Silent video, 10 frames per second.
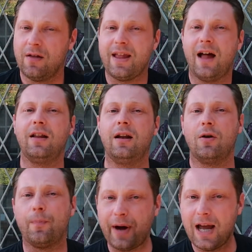Now that the
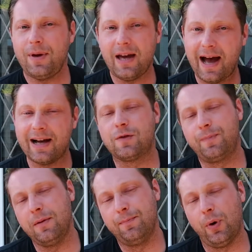little baby has
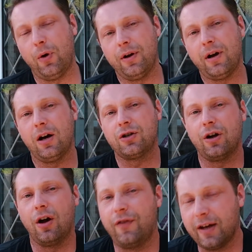been born, I should
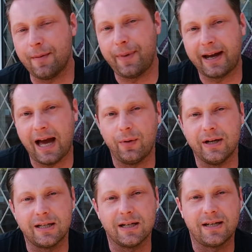hopefully get back out
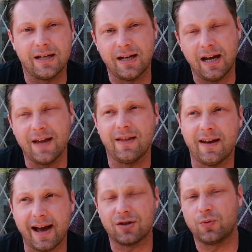into the city in the
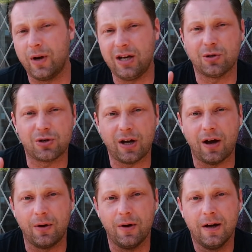next week or
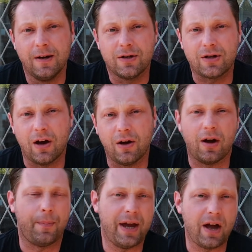so. So
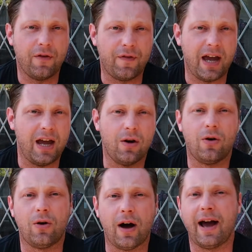a POV
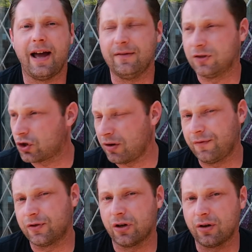or a
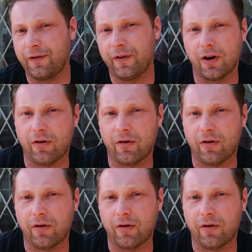street photography